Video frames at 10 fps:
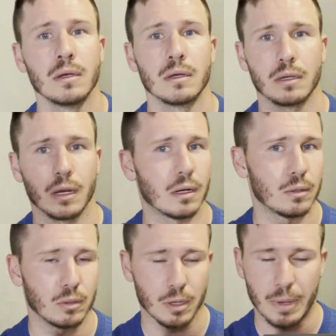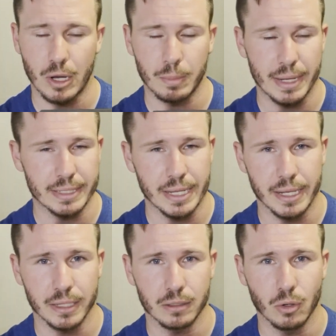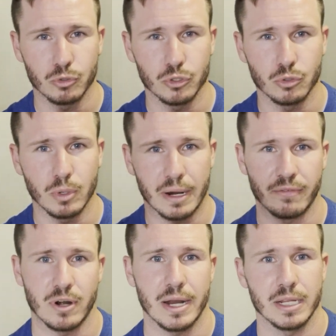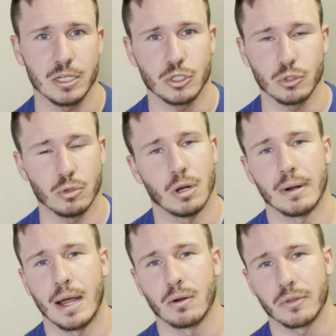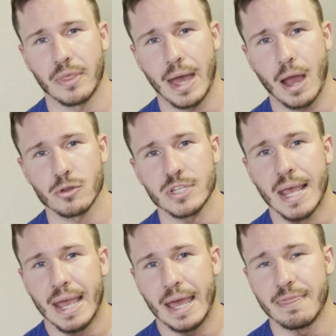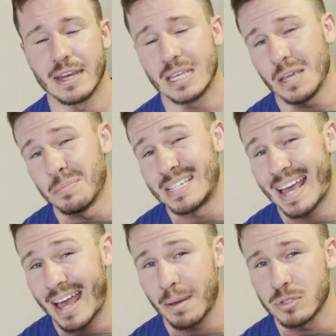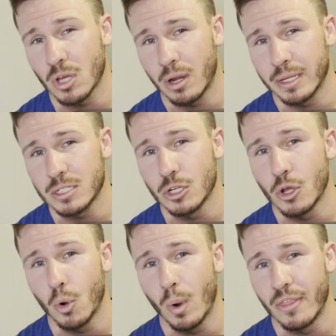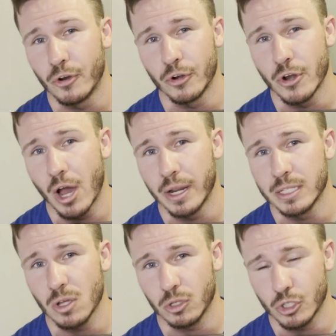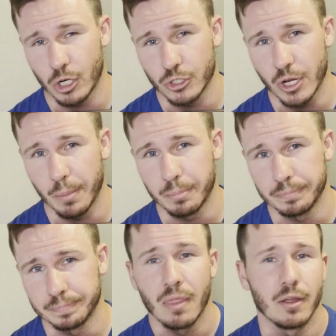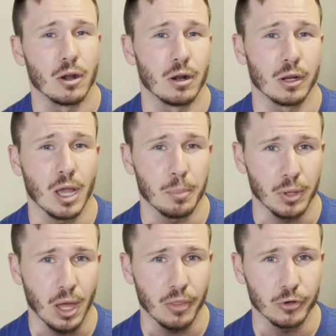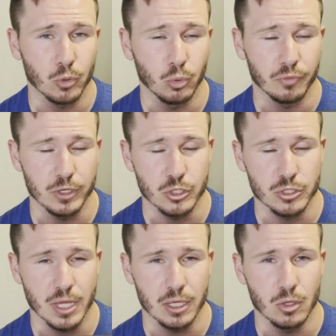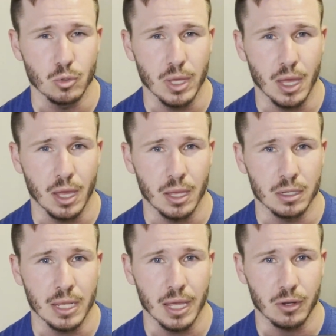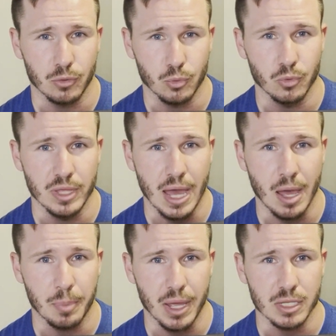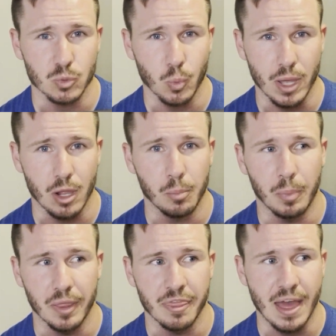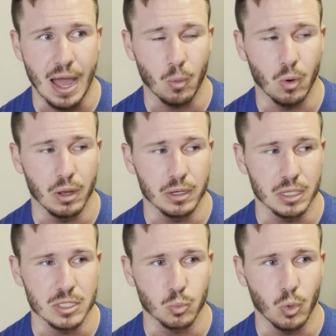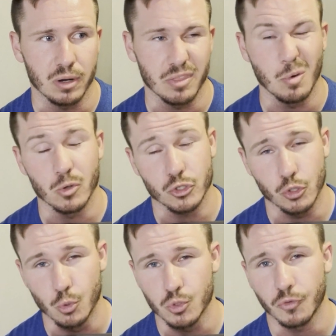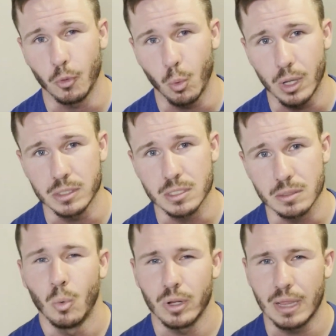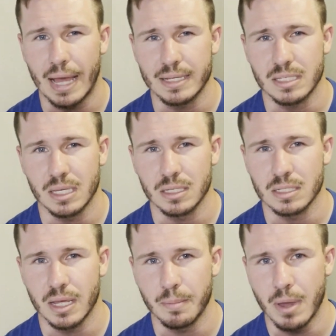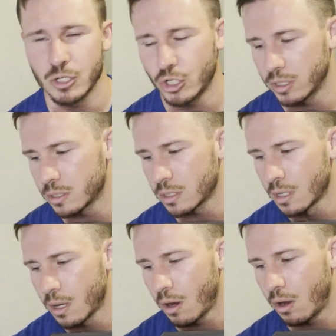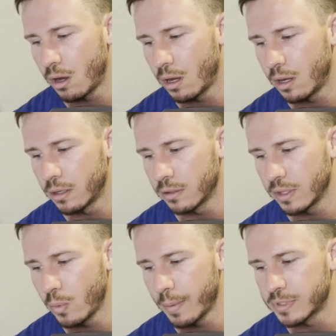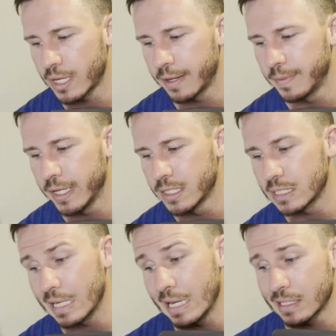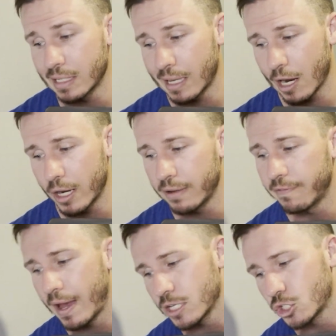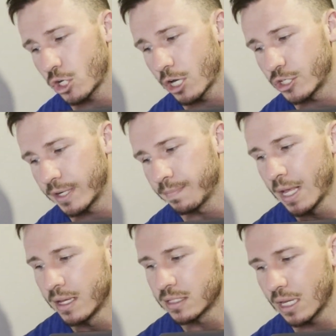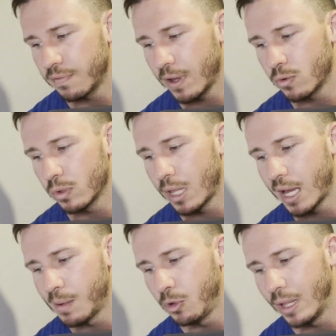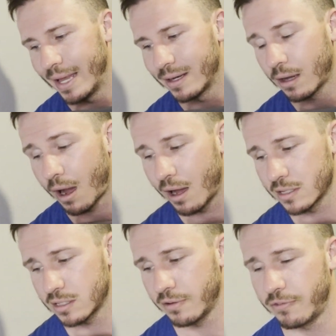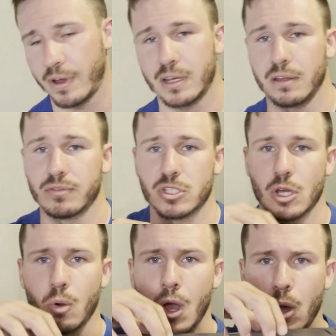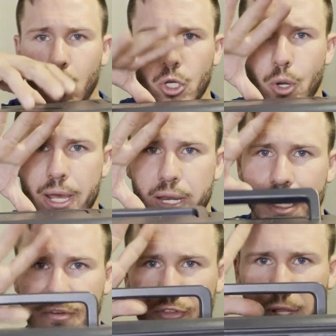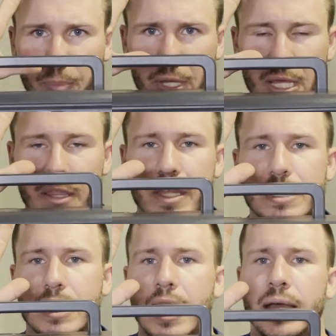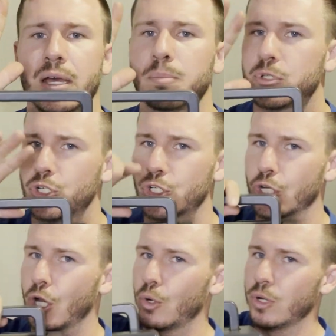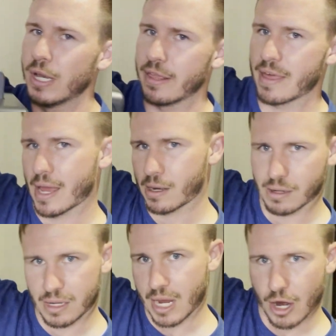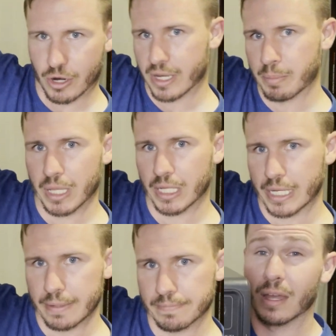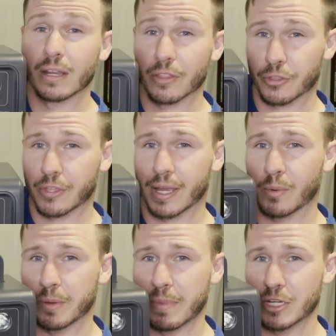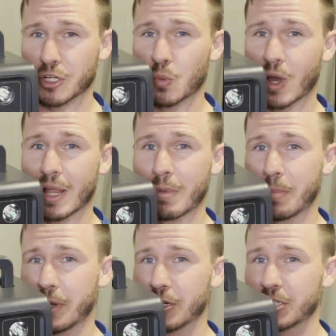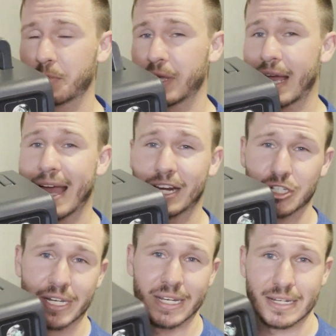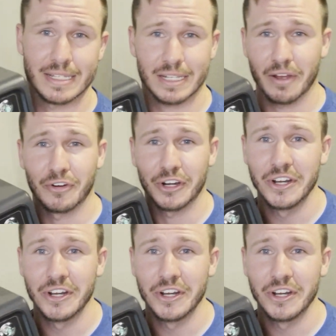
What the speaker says: go about my day, go do whatever I need to around the house, and then keep tabs on it to know whether or not it's all charged up. There are a couple other cool features that you can get through the app as well, but that one is one of the most useful ones. One of the last things that it mentions on the website is easy to carry, fast charging, safe and reliable, and cost effective. So we'll go ahead and flip this guy up to show that carryability. Another thing I want to mention while I'm up here, something I actually didn't discover